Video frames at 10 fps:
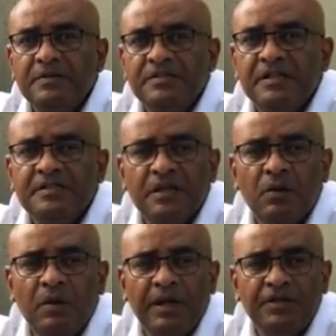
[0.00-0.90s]
since the
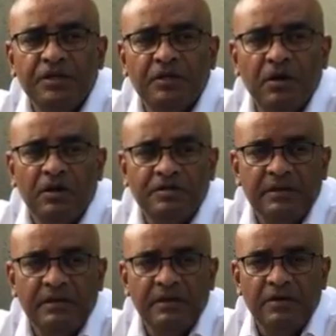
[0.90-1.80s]
coalition got
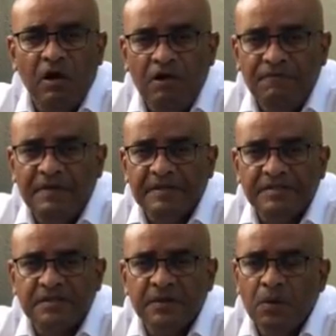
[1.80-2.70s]
in office,